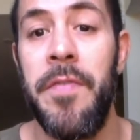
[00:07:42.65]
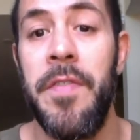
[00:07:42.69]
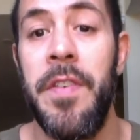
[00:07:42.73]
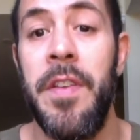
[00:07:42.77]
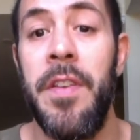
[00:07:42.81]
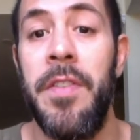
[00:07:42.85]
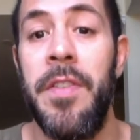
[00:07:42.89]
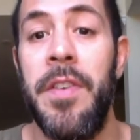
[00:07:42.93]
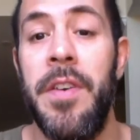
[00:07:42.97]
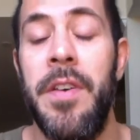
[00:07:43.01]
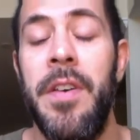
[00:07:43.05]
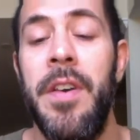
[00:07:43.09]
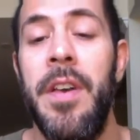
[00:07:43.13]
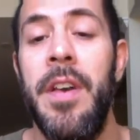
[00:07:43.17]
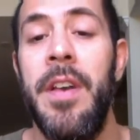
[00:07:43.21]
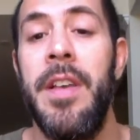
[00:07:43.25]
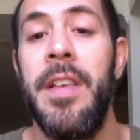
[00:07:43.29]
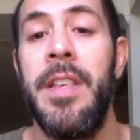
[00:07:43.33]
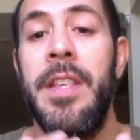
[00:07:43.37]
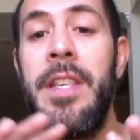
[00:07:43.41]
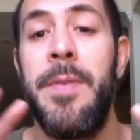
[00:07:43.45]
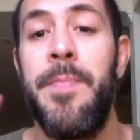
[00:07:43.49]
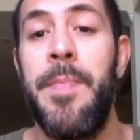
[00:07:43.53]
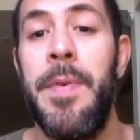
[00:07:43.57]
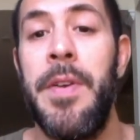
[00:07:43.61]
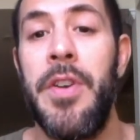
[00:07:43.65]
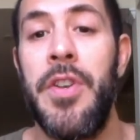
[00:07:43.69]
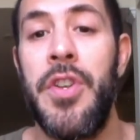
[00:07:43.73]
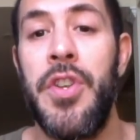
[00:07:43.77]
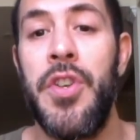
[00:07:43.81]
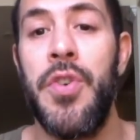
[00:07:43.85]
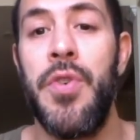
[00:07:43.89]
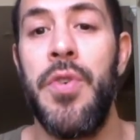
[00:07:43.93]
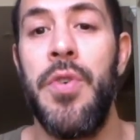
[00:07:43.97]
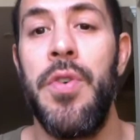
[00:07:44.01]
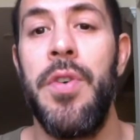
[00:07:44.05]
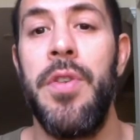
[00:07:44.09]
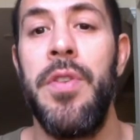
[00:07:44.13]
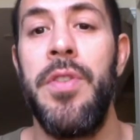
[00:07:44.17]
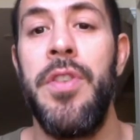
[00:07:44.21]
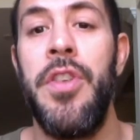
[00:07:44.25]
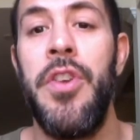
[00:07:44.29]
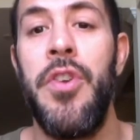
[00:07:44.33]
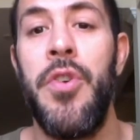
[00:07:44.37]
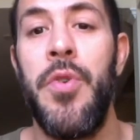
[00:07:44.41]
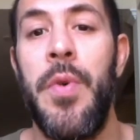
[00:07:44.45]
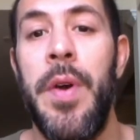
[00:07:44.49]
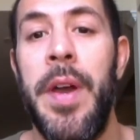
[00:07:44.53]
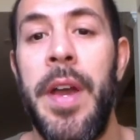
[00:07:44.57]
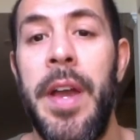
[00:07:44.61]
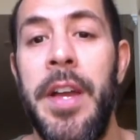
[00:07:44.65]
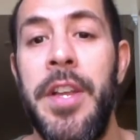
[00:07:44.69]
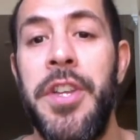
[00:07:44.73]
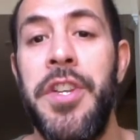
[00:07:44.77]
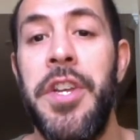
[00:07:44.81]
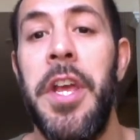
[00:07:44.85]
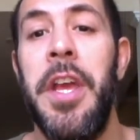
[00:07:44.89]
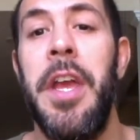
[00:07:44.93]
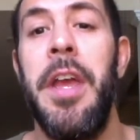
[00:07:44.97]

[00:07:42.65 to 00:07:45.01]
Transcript: the spiritual, new age,